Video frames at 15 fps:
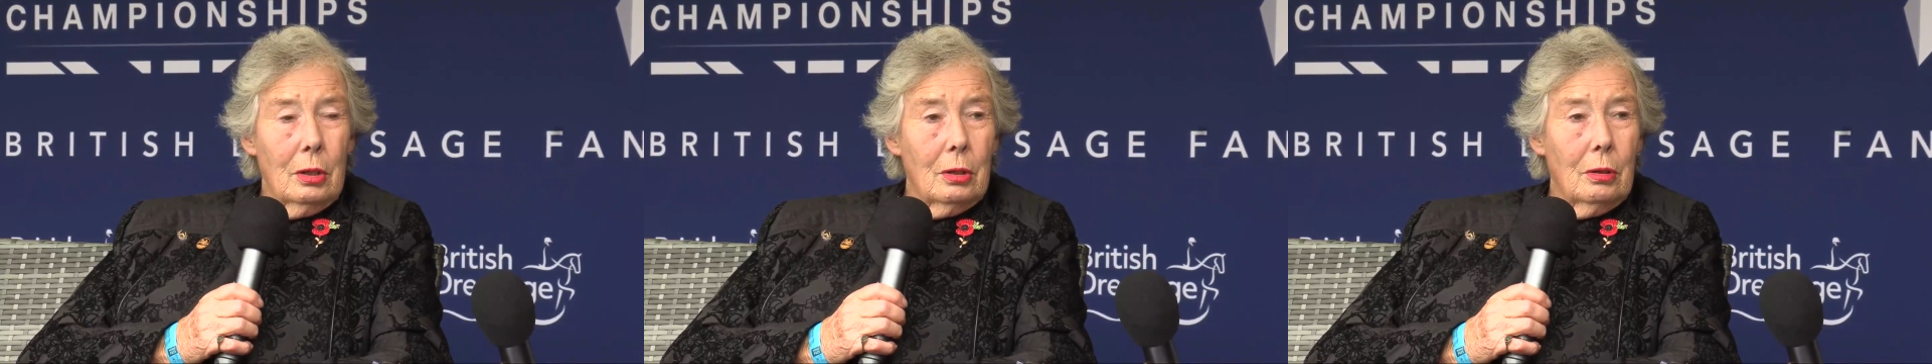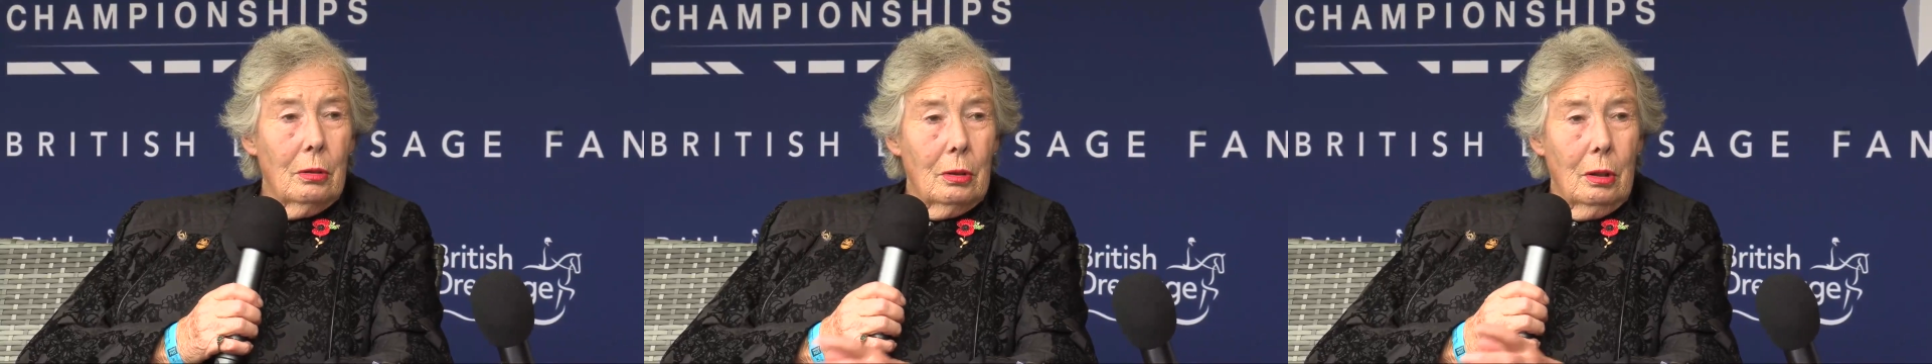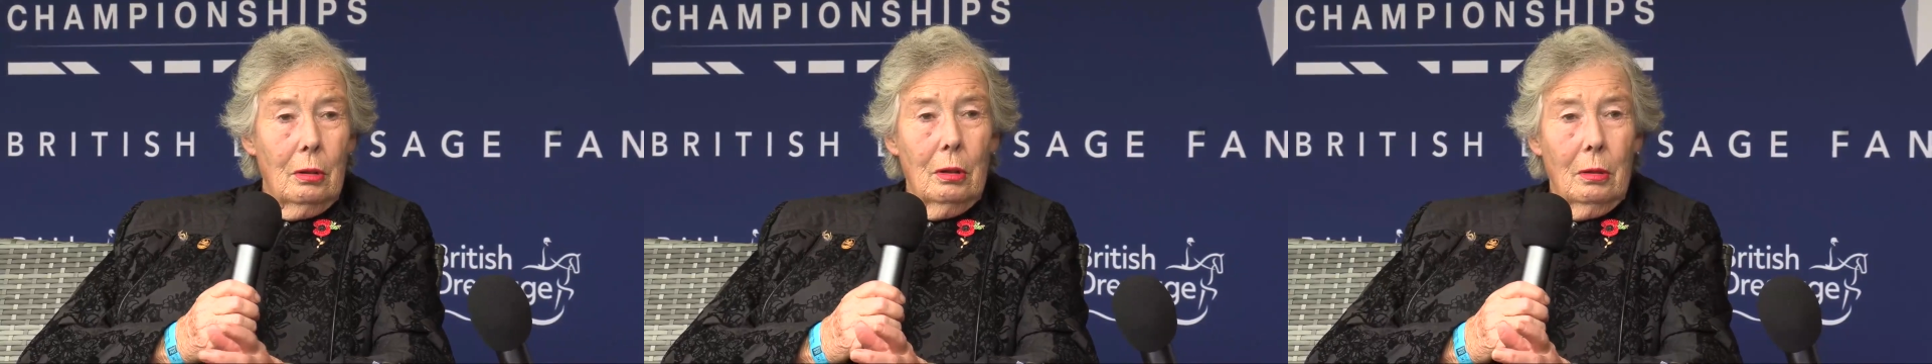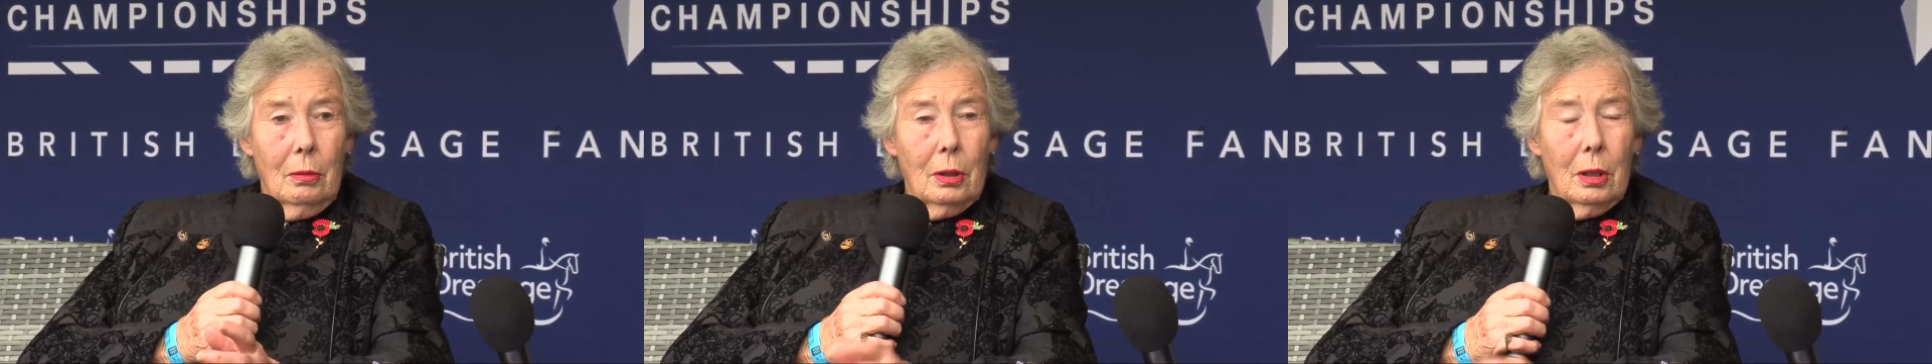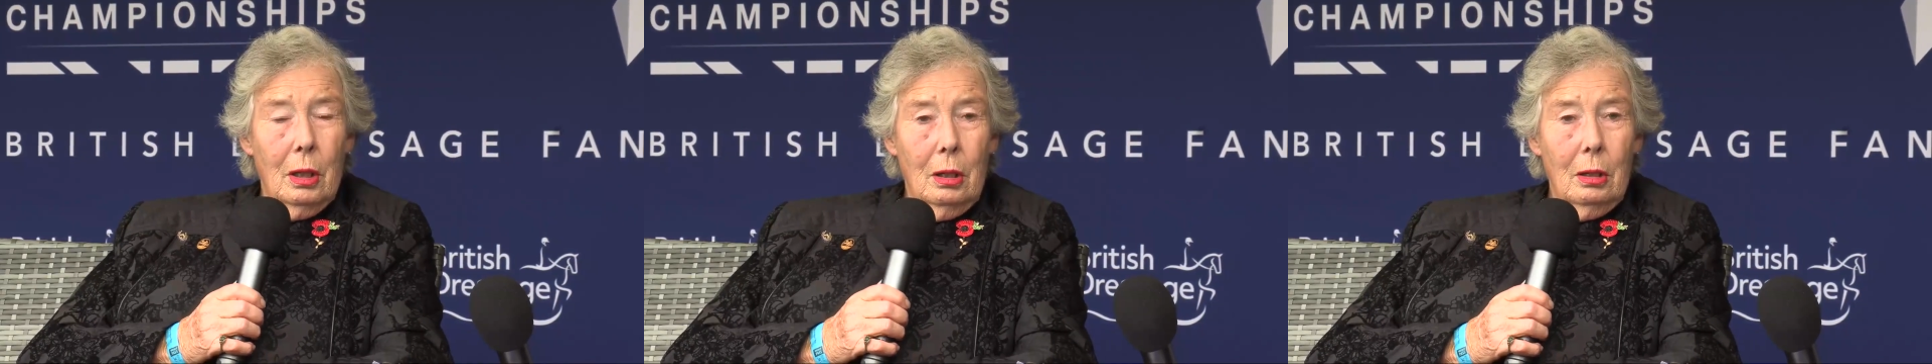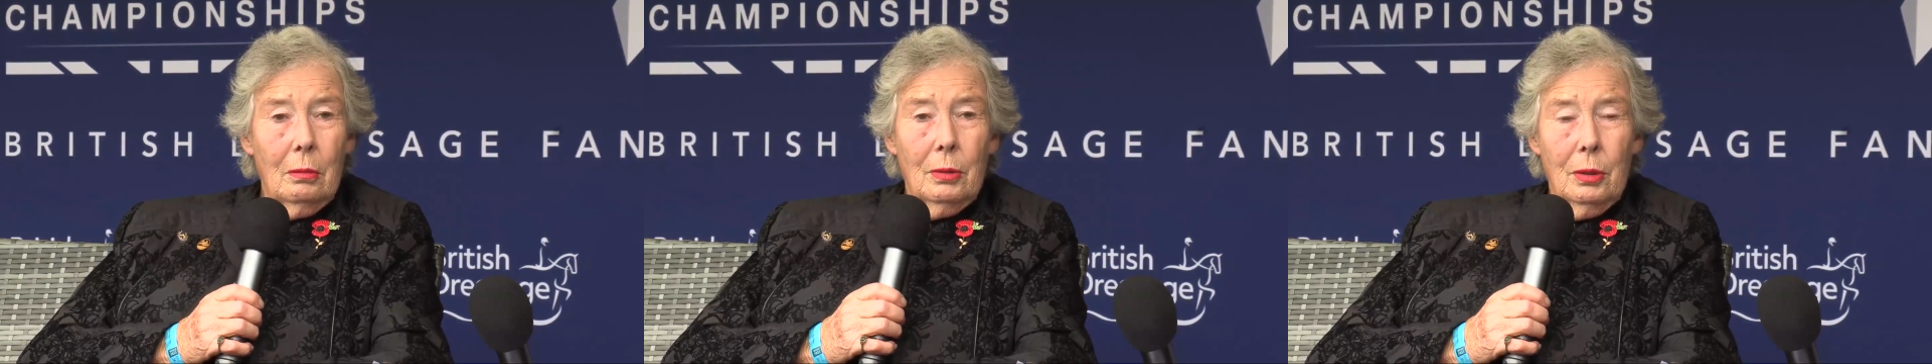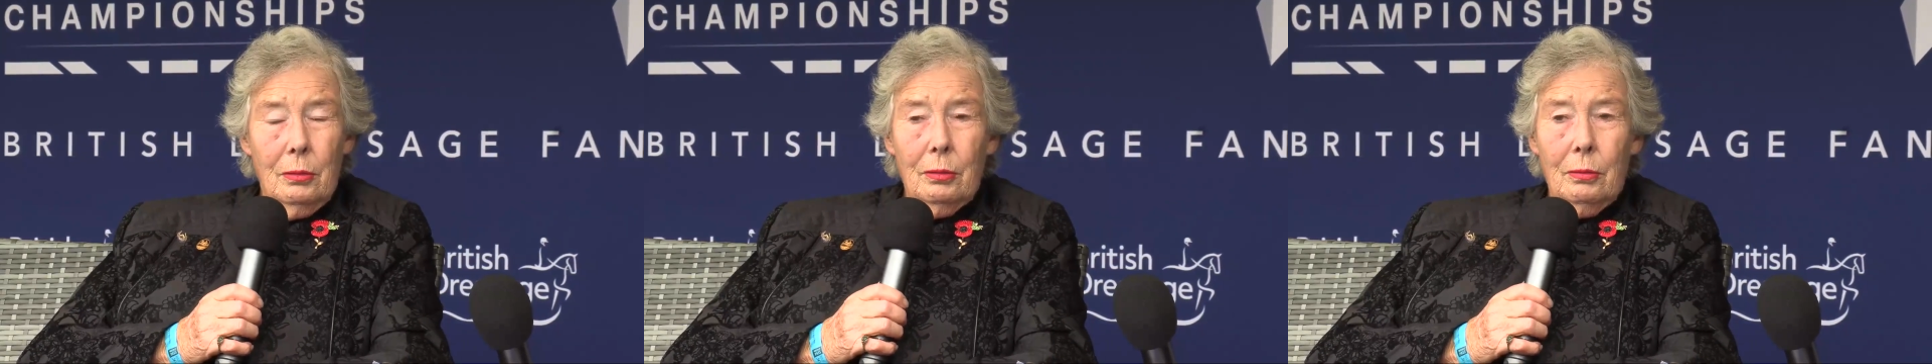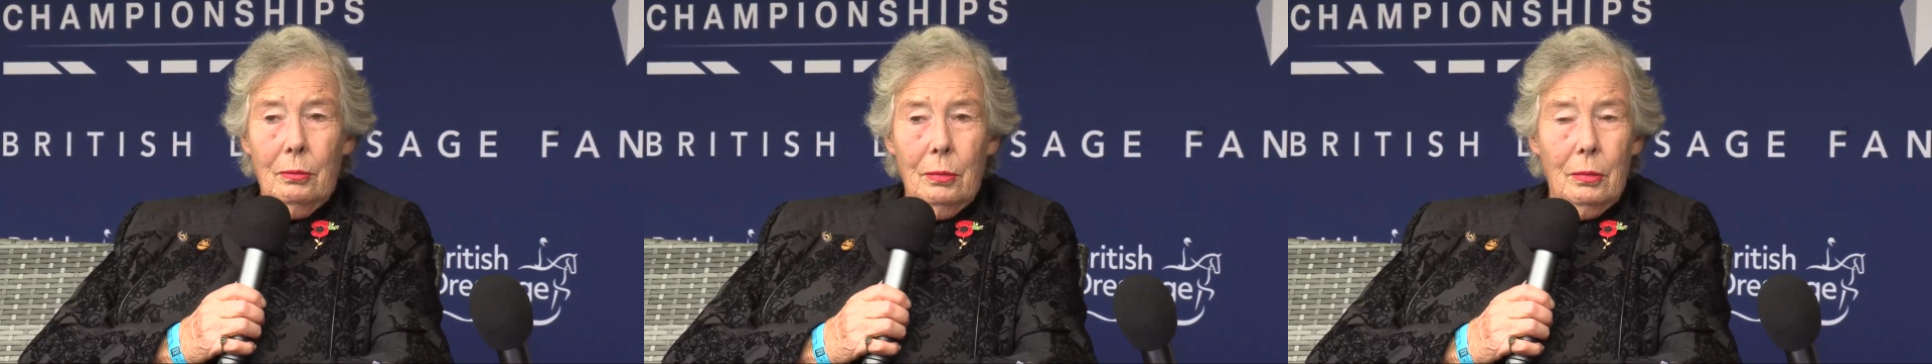not only with Carl but
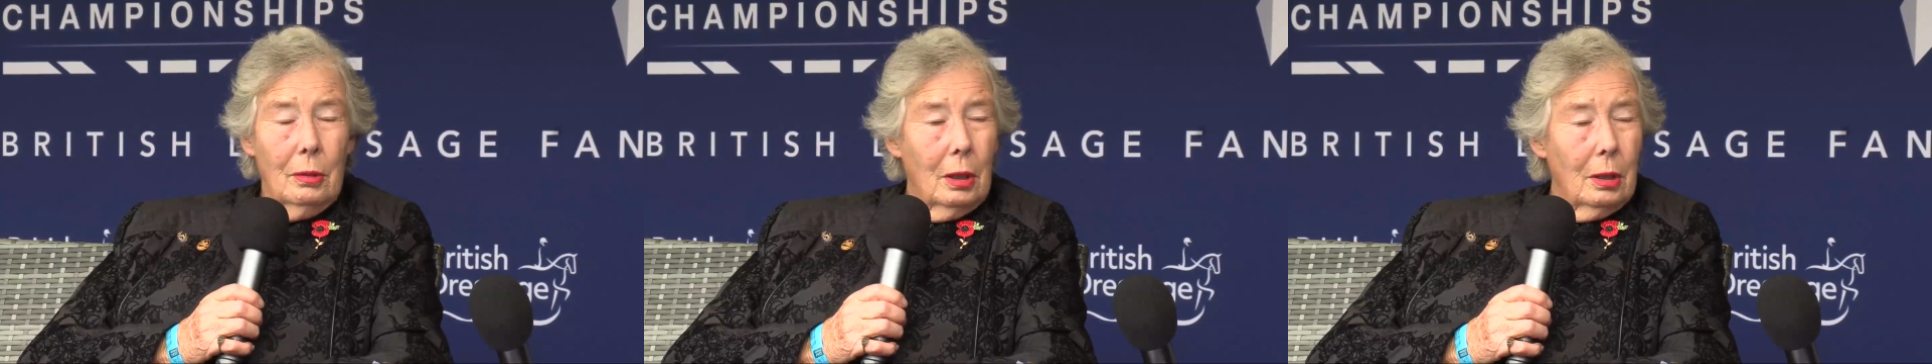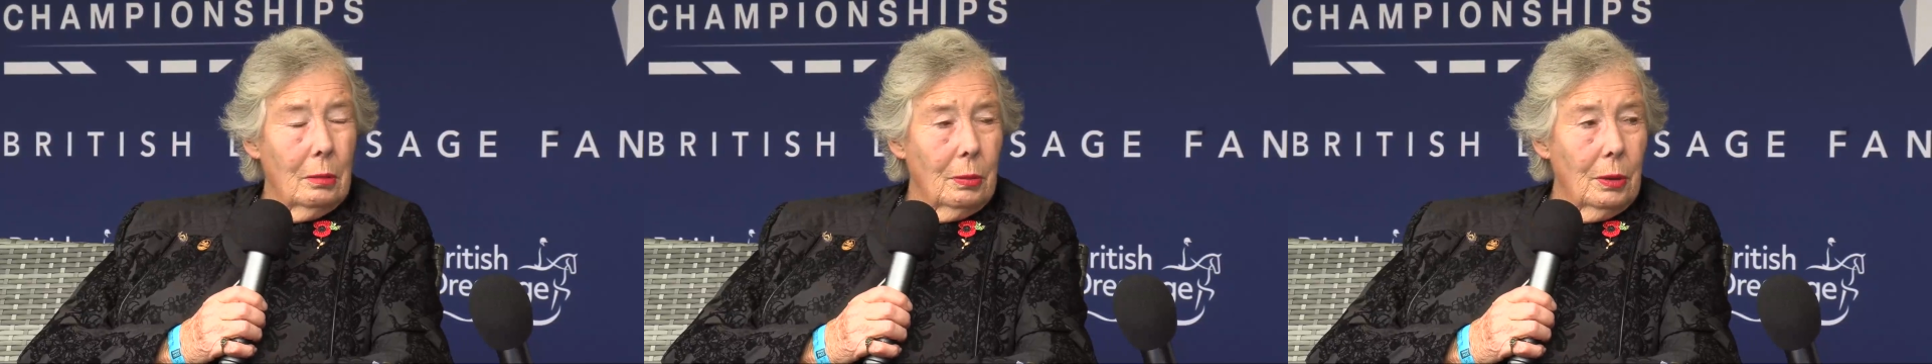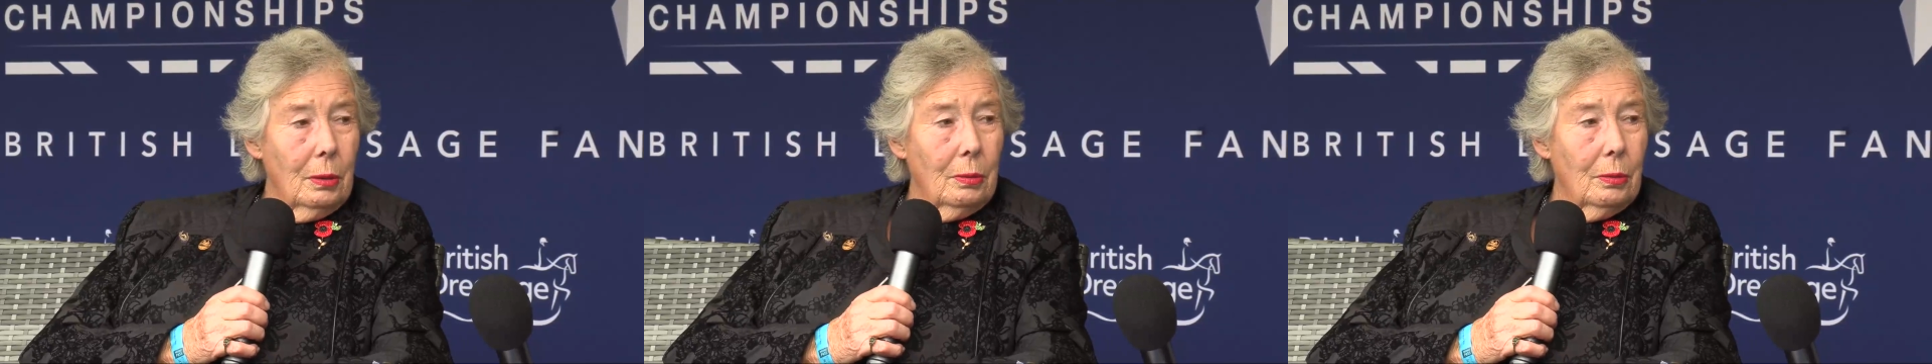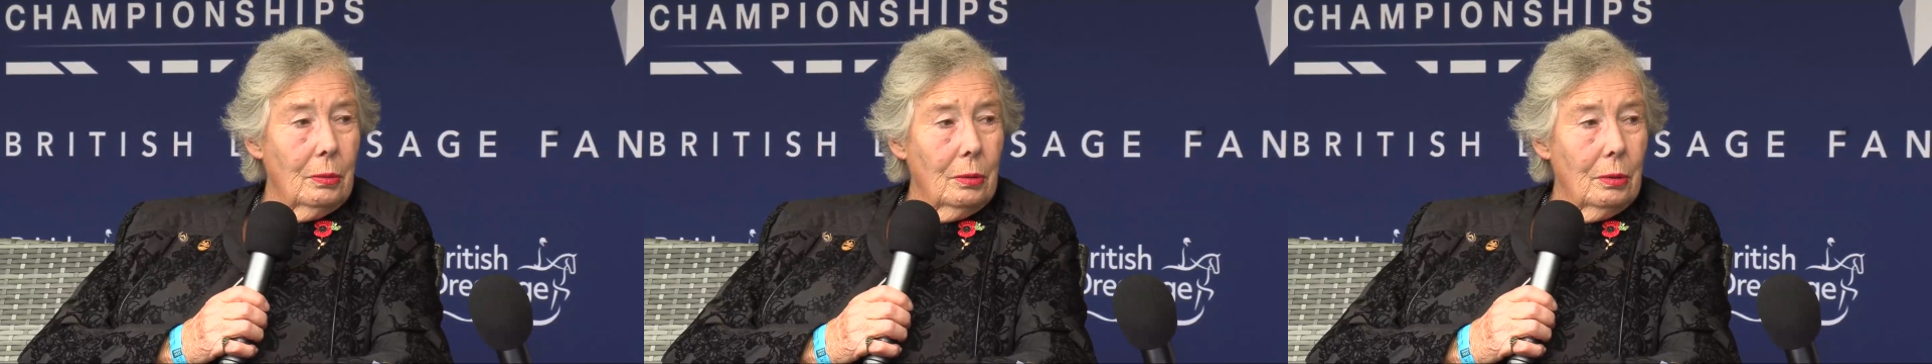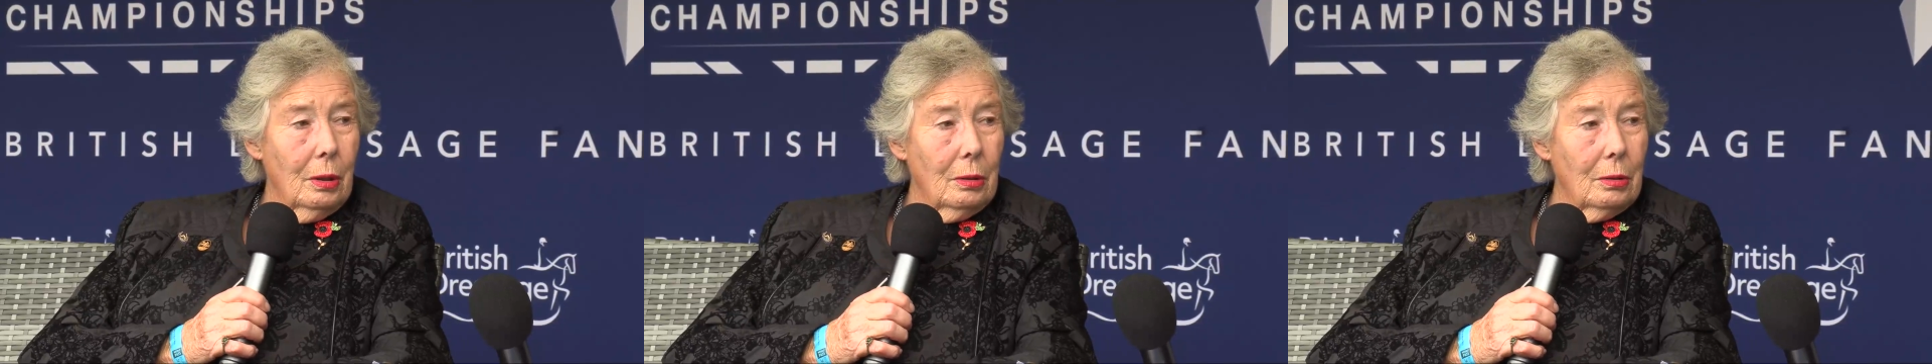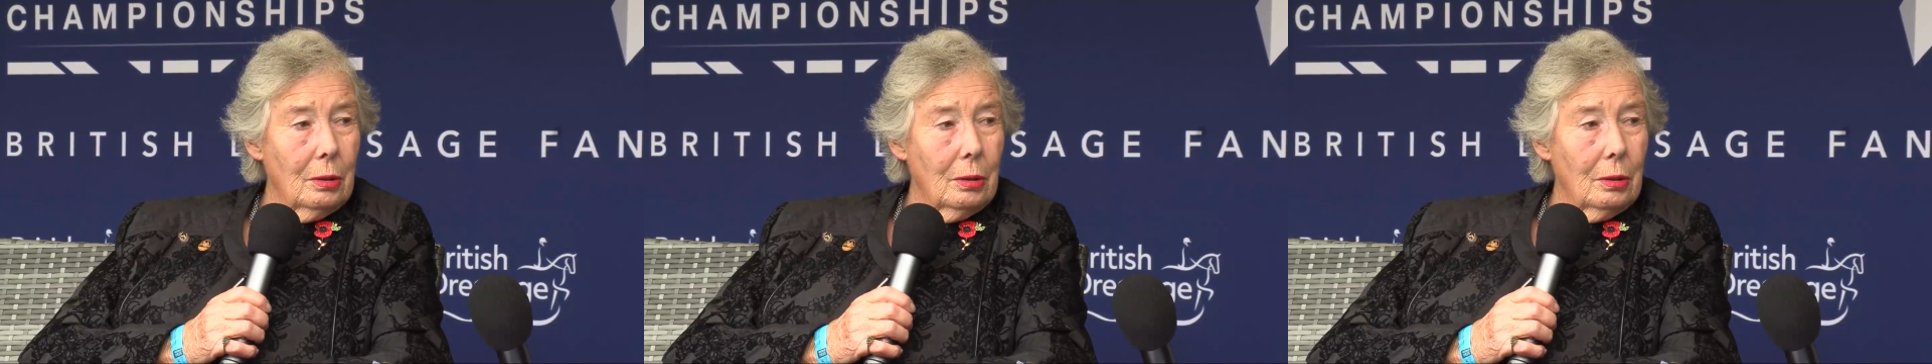from other people, you know.